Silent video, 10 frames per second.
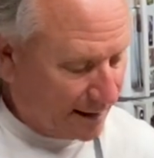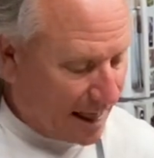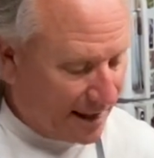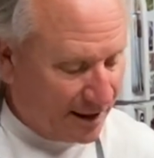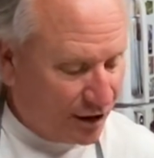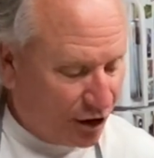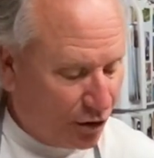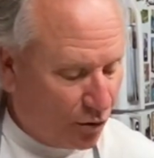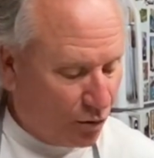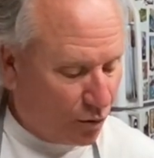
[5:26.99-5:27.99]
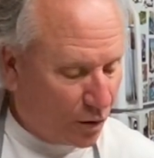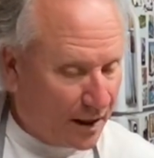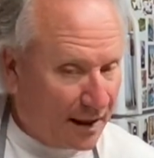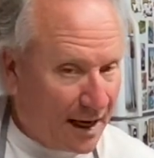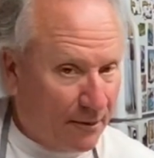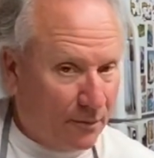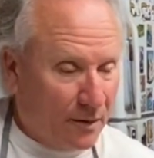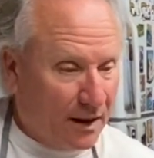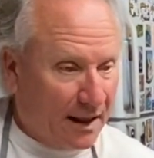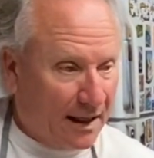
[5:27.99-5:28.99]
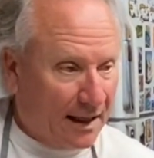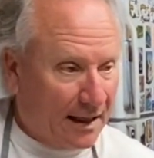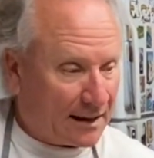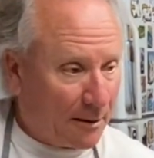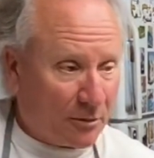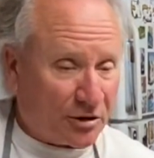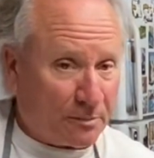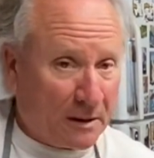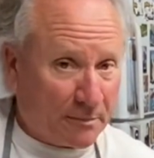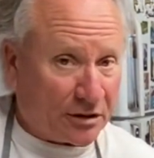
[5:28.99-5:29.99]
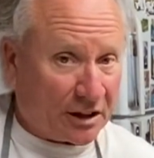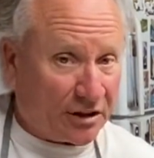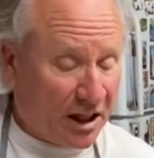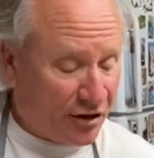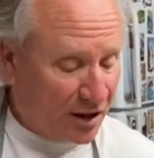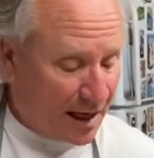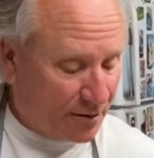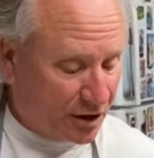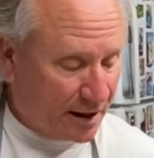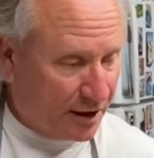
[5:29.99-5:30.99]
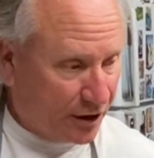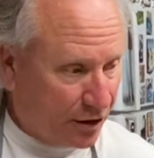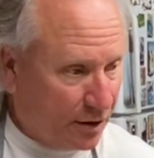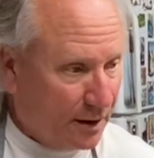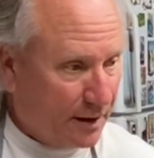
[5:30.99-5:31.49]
I didn't do what a couple people suggested I was going to do.